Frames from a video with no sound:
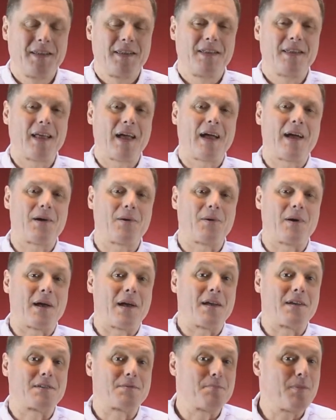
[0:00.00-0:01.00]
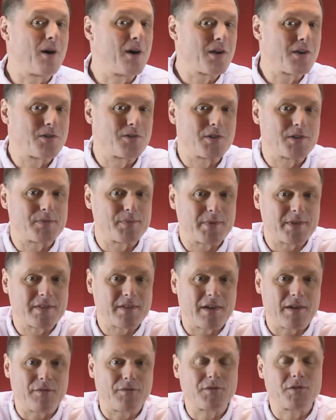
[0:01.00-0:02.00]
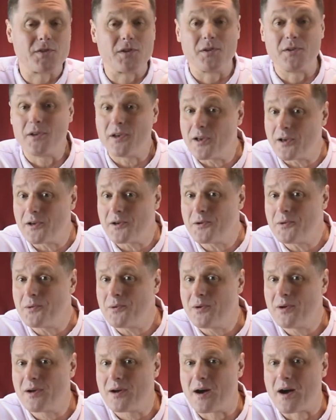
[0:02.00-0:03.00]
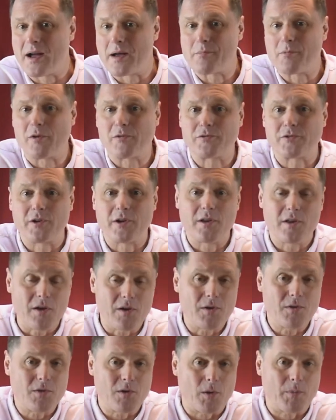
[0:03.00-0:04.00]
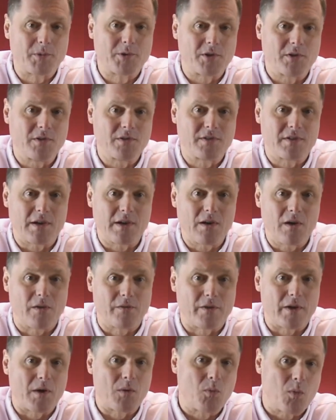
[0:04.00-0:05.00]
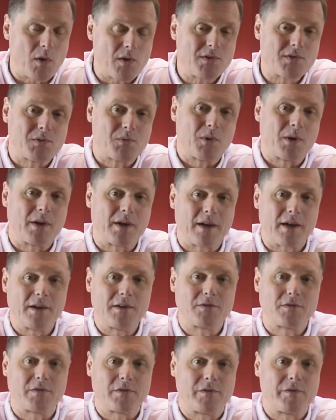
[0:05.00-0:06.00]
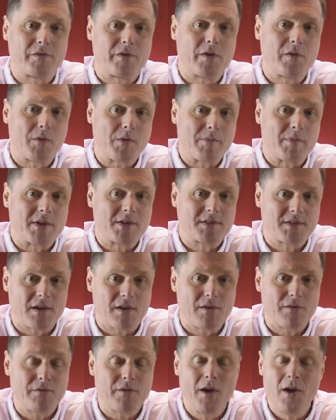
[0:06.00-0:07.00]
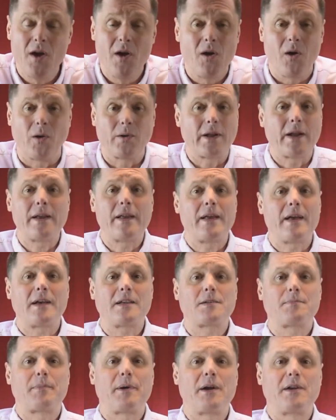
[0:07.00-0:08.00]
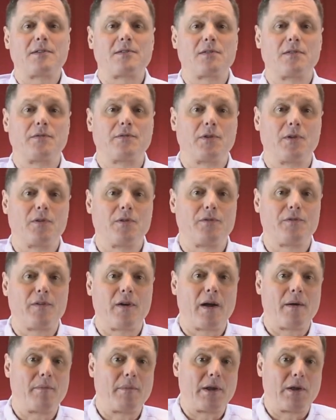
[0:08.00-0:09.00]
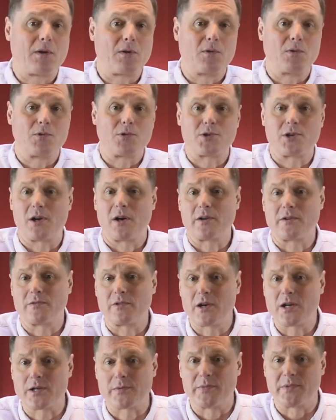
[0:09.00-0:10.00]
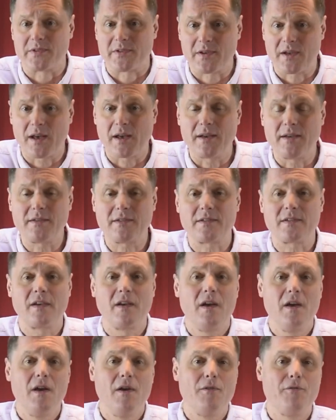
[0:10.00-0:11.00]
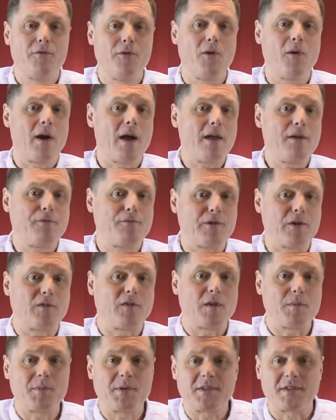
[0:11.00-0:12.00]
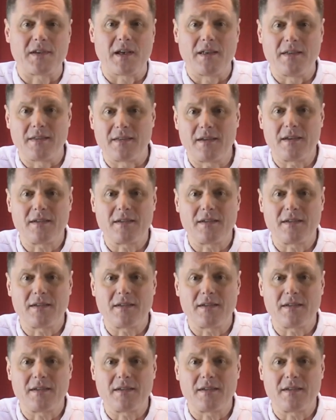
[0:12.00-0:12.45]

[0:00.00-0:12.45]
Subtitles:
Now, as my Christmas gift to you, I am offering you the opportunity of a one-to-one case review with myself on any aspect of your family court child arrangements case for a 50%